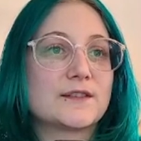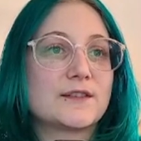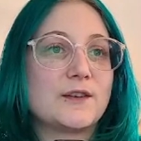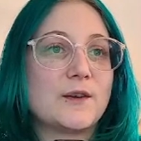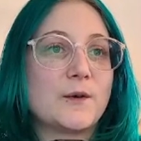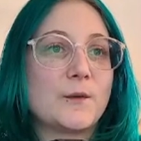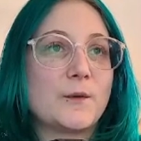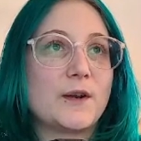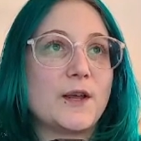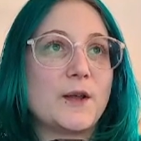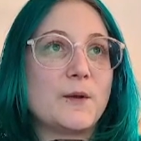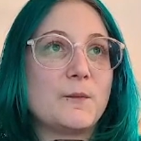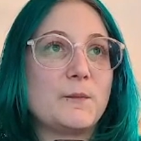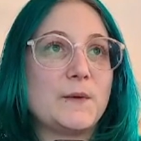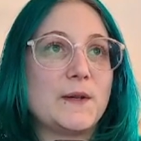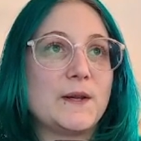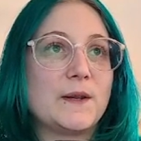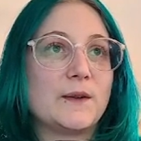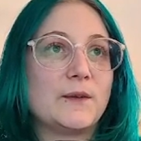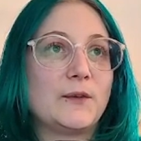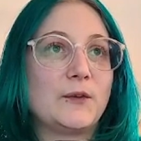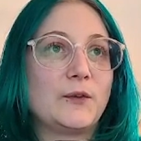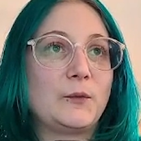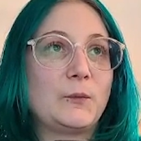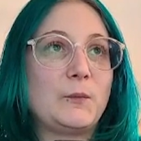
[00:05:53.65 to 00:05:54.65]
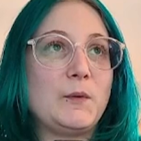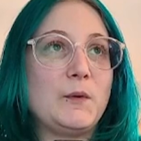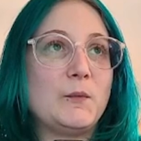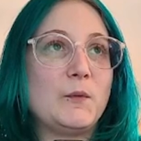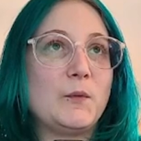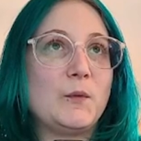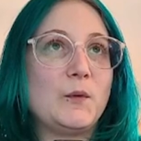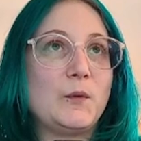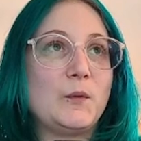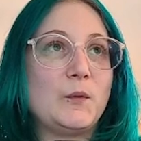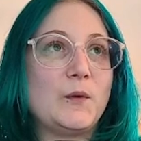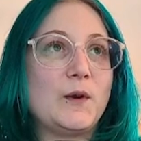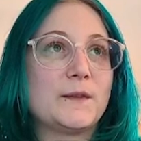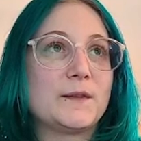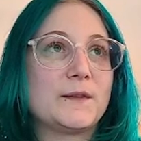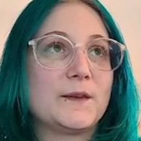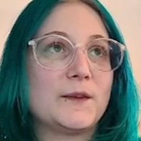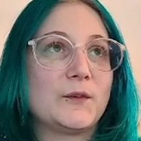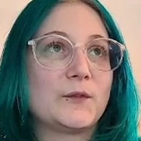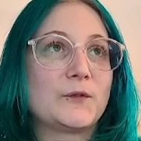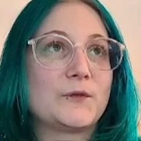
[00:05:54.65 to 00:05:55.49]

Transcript: going up because people will want this